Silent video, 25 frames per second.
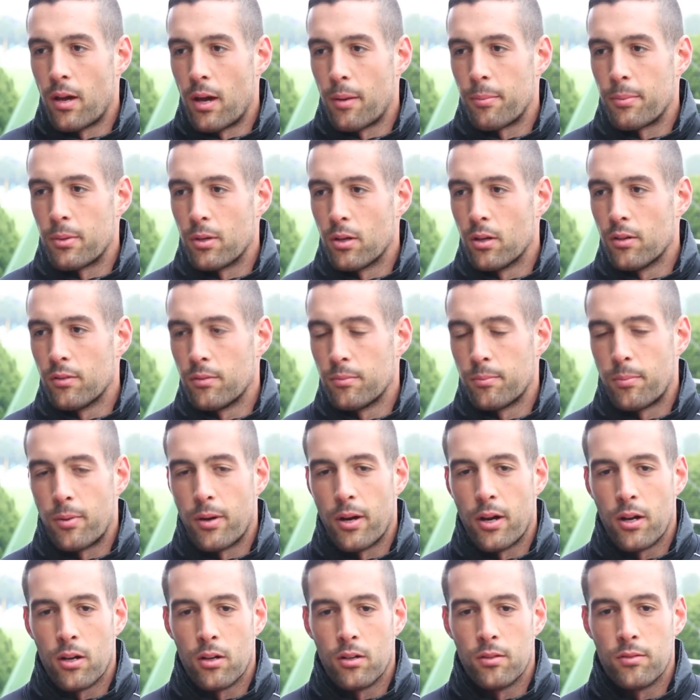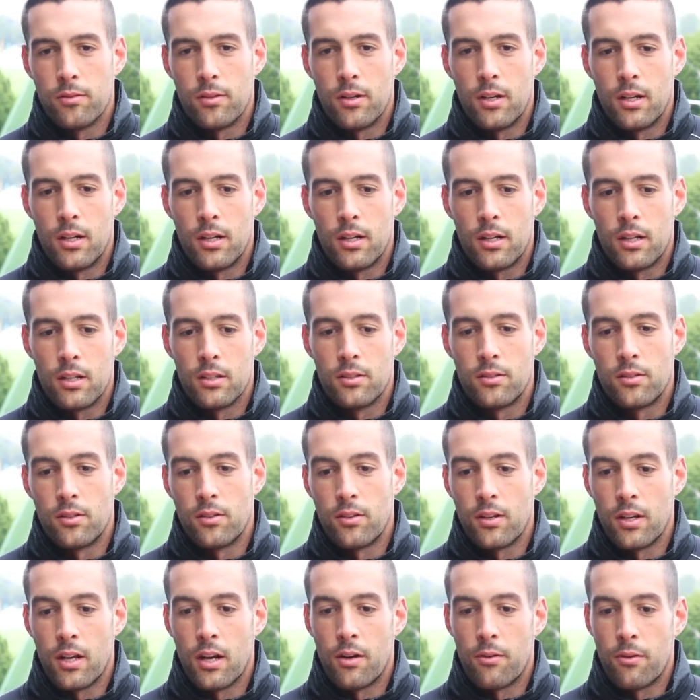happy of and proud of,
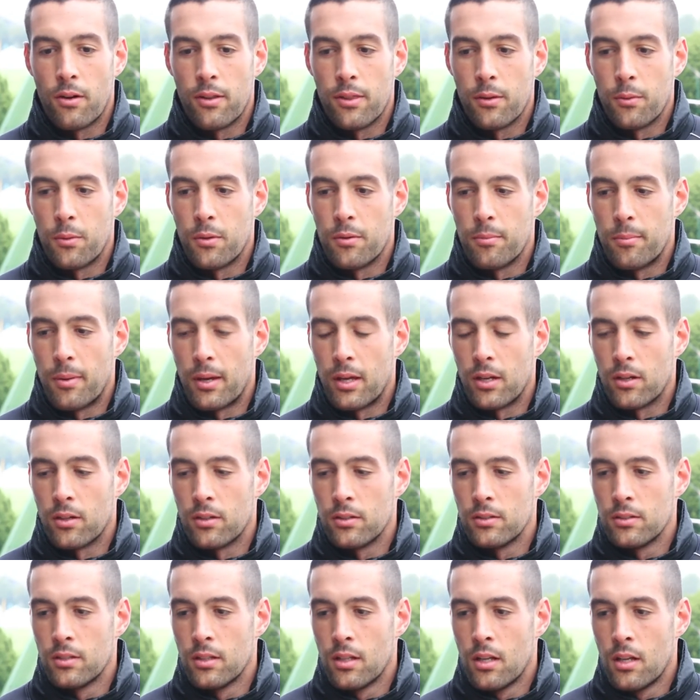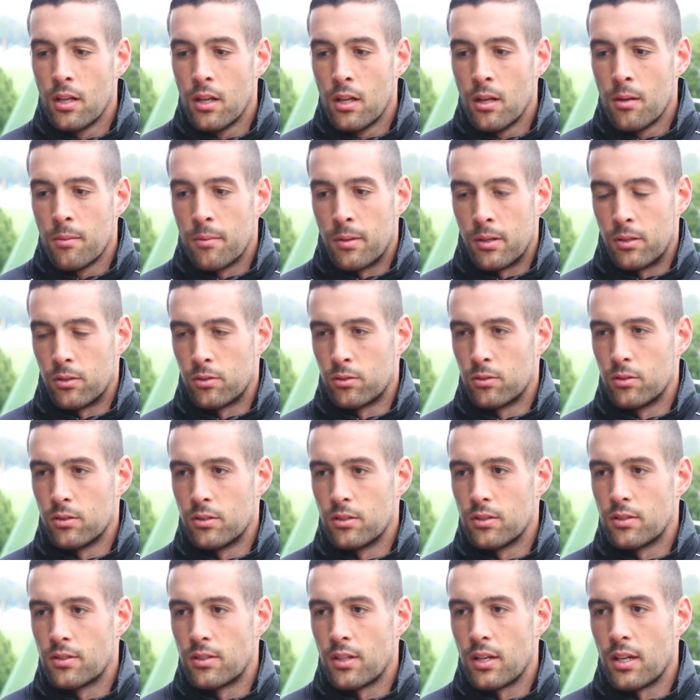considering our run that we've been on. But it was good
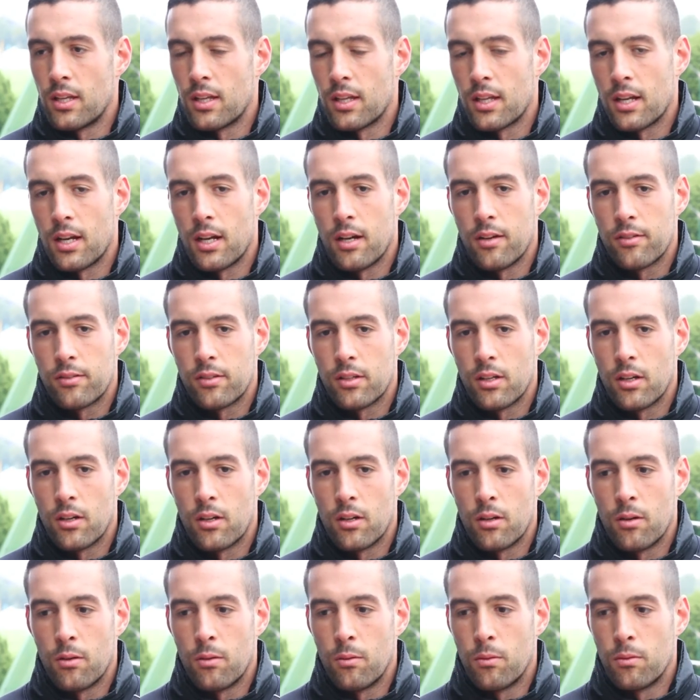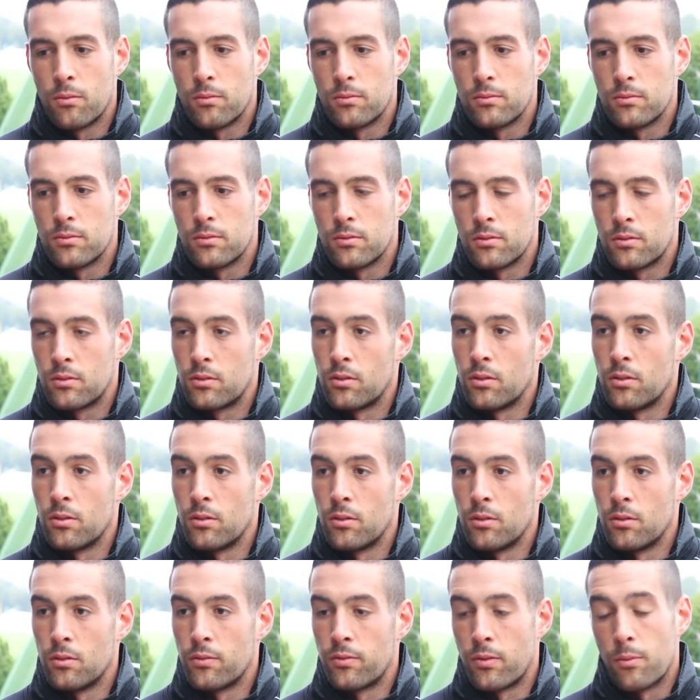to see that after going
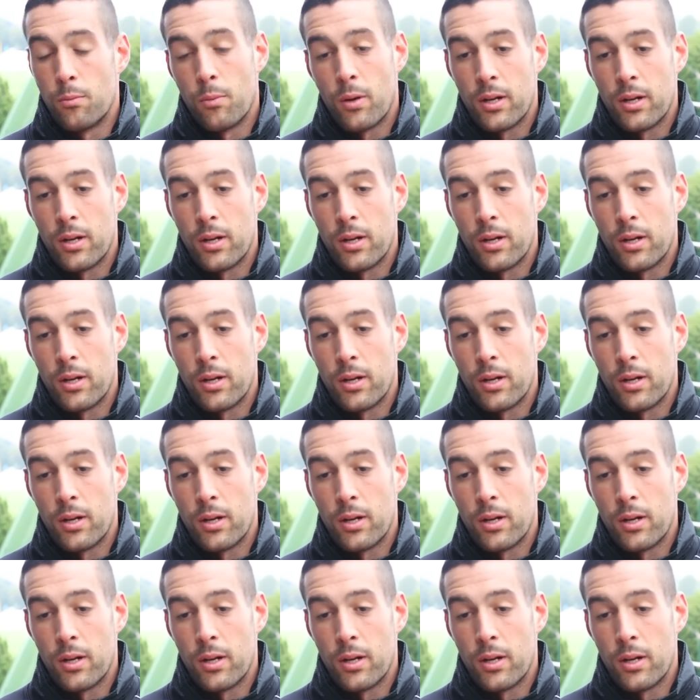from